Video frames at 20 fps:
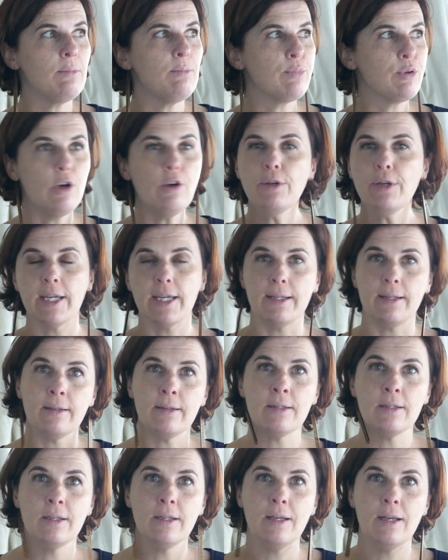broken
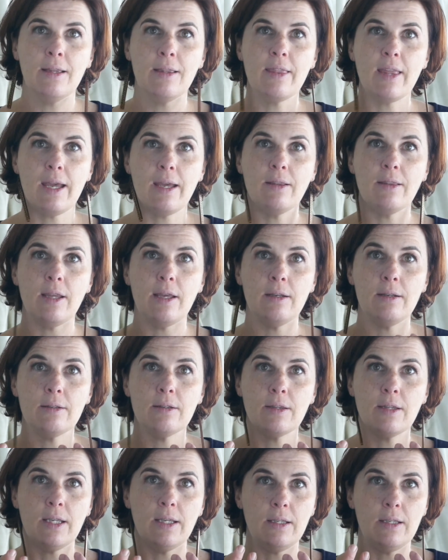that
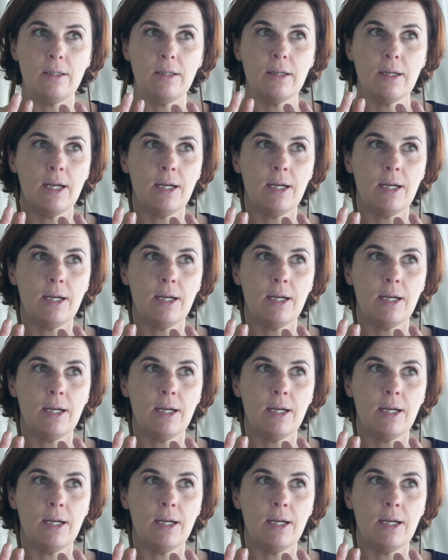the